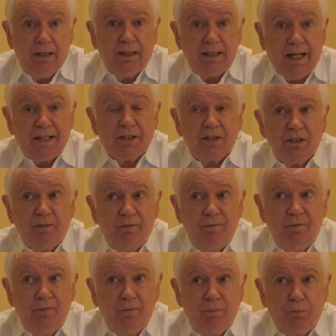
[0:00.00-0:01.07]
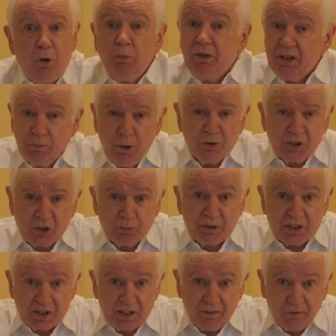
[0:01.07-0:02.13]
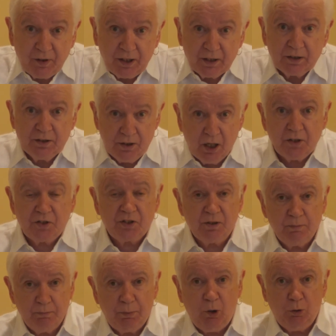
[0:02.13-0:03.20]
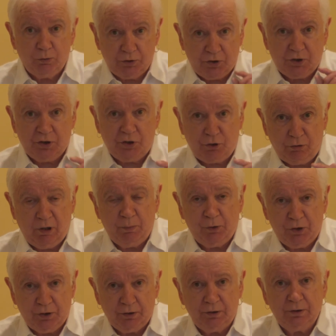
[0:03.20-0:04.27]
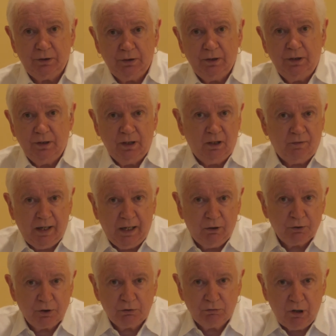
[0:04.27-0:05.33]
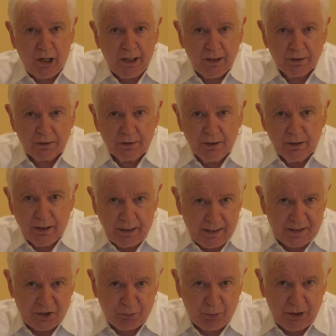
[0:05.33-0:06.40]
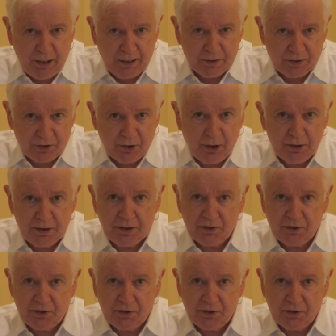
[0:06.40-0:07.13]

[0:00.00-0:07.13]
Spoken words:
That's probably the most specific nuts and bolts description of how to write an SPN study.